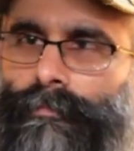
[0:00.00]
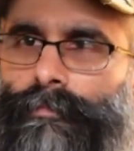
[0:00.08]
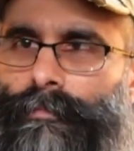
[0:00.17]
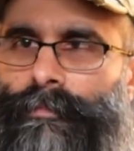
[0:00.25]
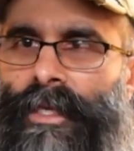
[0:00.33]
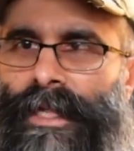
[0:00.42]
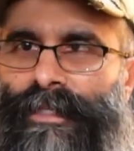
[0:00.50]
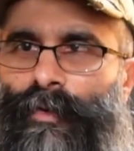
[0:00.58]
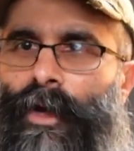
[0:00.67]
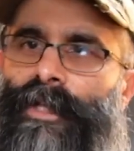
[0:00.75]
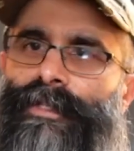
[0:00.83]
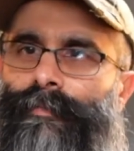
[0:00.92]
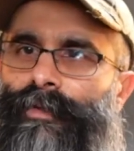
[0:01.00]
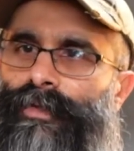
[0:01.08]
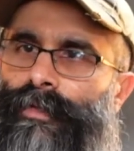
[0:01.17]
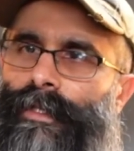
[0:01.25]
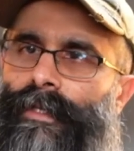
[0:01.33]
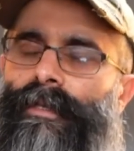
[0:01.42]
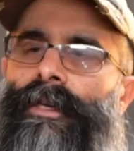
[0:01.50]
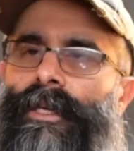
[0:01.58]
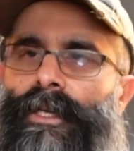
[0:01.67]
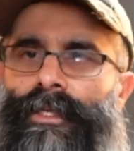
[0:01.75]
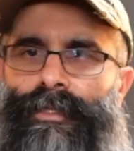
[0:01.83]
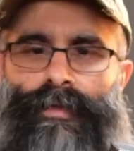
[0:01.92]
Not so awesome. Shooting
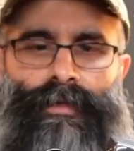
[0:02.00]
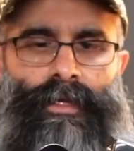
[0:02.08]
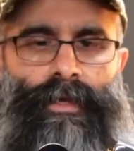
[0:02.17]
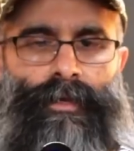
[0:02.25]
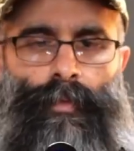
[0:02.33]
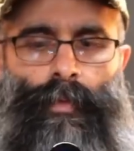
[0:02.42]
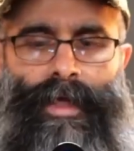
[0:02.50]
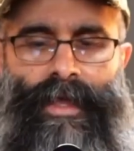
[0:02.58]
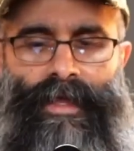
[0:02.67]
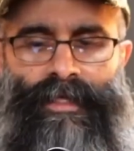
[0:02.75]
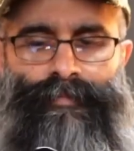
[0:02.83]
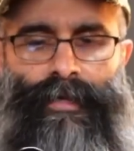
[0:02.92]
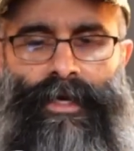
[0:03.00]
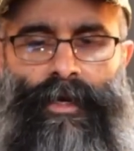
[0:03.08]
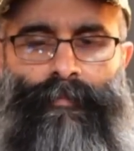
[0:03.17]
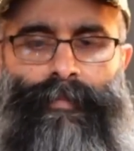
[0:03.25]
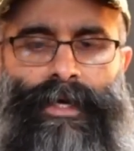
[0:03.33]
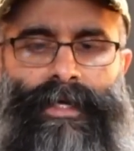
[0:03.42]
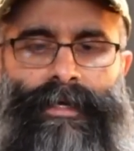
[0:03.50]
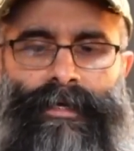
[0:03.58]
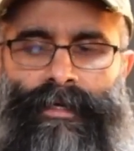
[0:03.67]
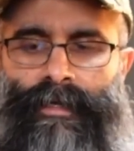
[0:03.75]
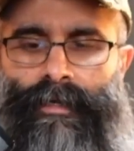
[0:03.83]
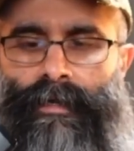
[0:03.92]
the other way is better, but
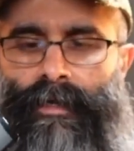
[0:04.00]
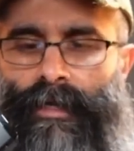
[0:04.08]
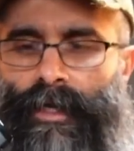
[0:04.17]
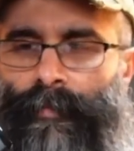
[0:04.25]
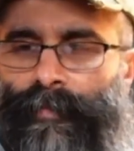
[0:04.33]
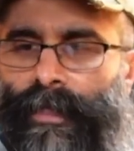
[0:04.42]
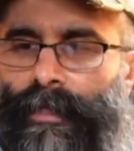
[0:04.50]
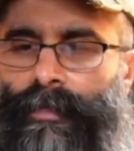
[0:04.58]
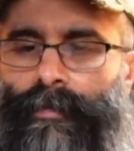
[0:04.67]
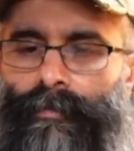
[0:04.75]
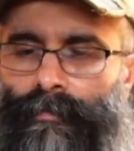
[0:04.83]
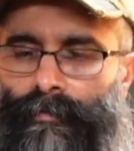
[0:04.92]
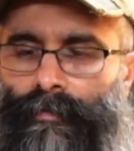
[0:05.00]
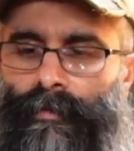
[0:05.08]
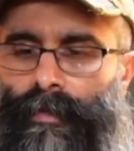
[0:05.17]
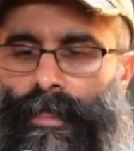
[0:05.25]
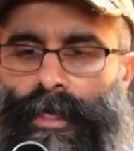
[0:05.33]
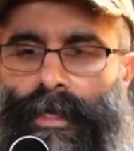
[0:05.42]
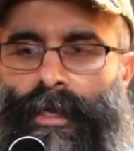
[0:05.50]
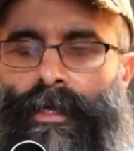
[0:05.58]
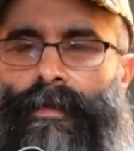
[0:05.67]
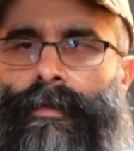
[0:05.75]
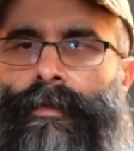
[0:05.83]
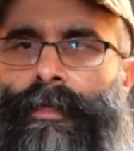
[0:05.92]

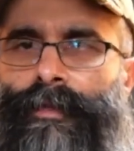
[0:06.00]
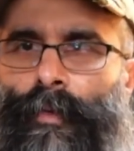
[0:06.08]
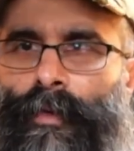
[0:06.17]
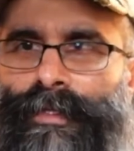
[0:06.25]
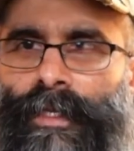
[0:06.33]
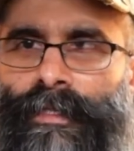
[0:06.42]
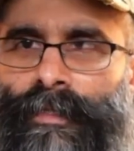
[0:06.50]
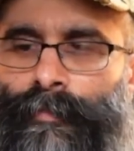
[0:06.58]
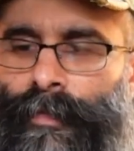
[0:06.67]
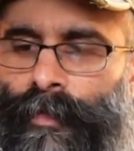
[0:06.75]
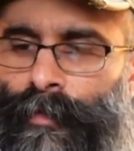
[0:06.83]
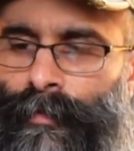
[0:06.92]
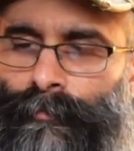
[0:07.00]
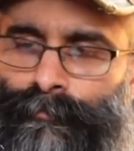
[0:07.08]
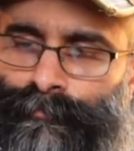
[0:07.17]
in this horizontal mode